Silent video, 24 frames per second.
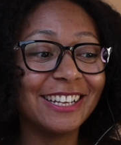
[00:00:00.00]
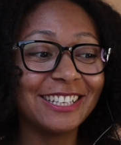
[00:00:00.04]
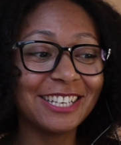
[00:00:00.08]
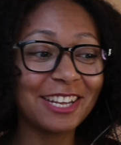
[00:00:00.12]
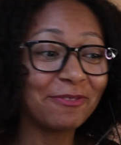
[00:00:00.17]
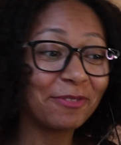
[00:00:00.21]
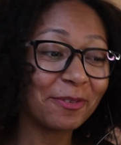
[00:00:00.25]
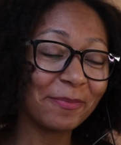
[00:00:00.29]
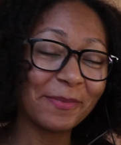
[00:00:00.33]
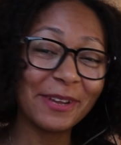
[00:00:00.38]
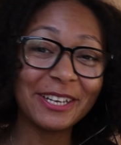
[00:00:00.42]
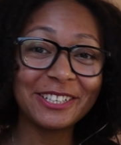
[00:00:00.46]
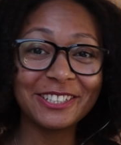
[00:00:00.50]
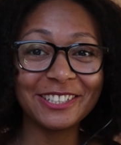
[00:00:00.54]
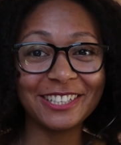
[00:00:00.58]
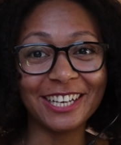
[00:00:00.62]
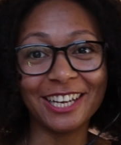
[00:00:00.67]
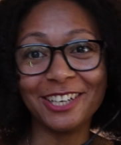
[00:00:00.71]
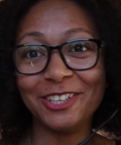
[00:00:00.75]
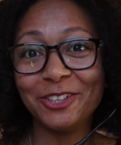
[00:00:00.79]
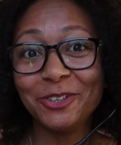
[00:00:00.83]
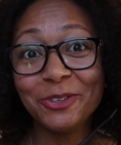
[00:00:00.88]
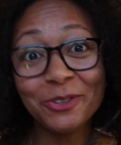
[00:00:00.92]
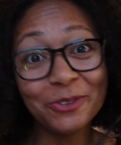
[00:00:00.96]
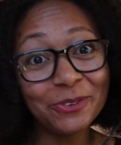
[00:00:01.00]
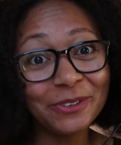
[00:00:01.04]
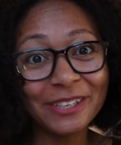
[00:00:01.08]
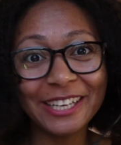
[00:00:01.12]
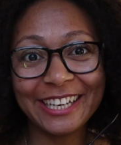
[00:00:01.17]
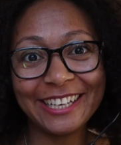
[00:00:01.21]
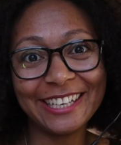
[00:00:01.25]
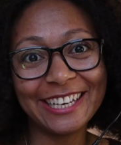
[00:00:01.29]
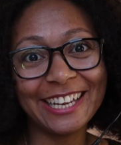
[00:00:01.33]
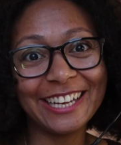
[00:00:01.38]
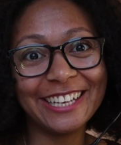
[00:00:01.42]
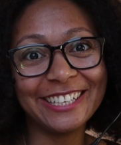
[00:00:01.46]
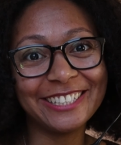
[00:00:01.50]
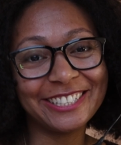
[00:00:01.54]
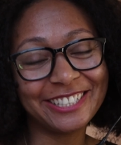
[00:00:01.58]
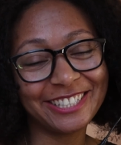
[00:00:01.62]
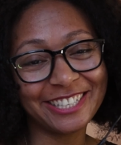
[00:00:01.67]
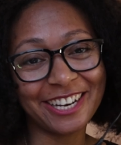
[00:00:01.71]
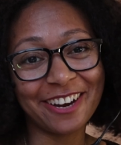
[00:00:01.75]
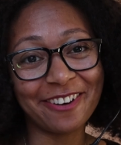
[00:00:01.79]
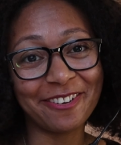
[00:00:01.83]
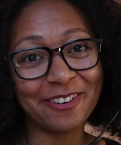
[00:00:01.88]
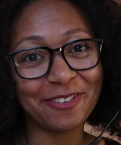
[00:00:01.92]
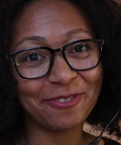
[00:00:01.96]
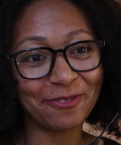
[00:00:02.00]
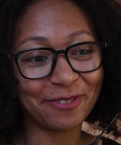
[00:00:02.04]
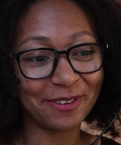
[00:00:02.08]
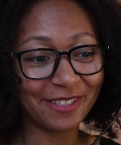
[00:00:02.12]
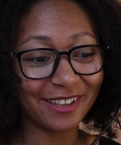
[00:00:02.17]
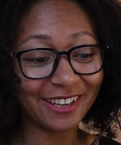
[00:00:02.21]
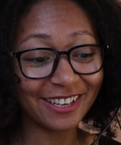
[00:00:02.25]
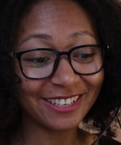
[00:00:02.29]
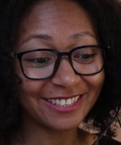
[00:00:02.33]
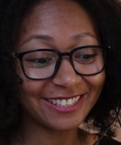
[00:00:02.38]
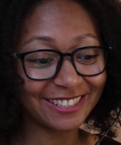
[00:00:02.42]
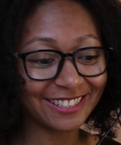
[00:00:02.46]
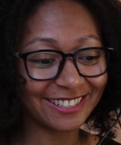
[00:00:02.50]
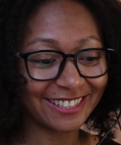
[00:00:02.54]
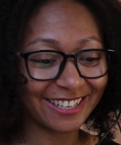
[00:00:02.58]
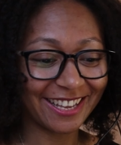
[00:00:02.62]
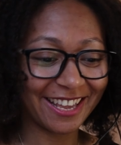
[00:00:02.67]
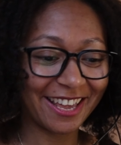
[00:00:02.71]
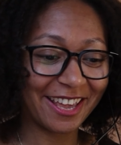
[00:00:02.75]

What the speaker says: the information that Lungile is sharing with us.